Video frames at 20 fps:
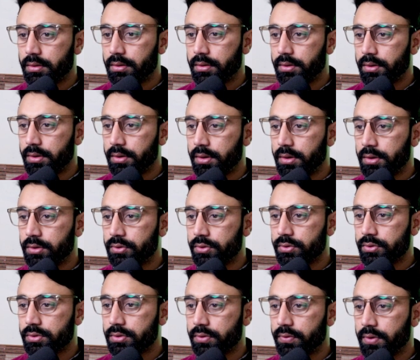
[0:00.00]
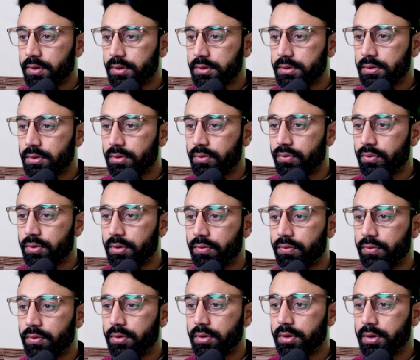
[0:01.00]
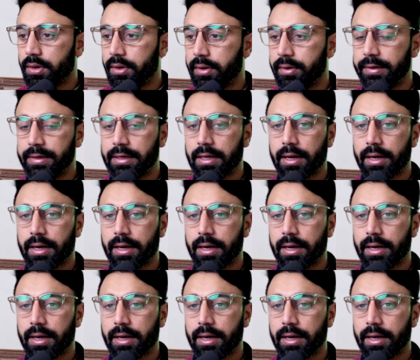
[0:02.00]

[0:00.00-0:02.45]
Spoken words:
issues to fix. 404 redirect